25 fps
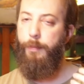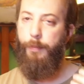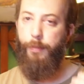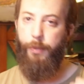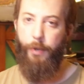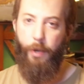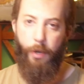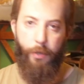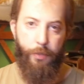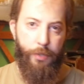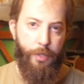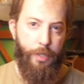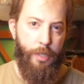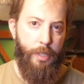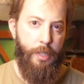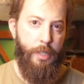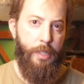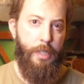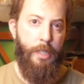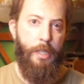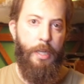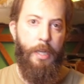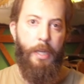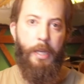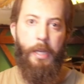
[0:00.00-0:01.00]

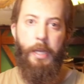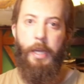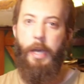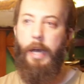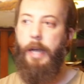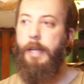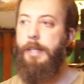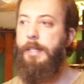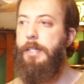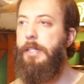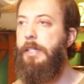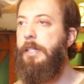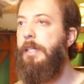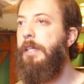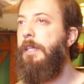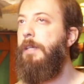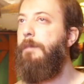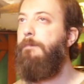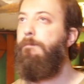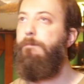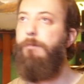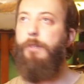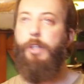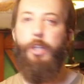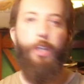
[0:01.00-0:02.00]
approaches. I
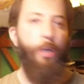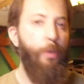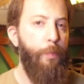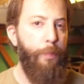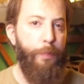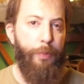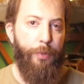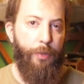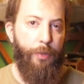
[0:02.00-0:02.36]
see no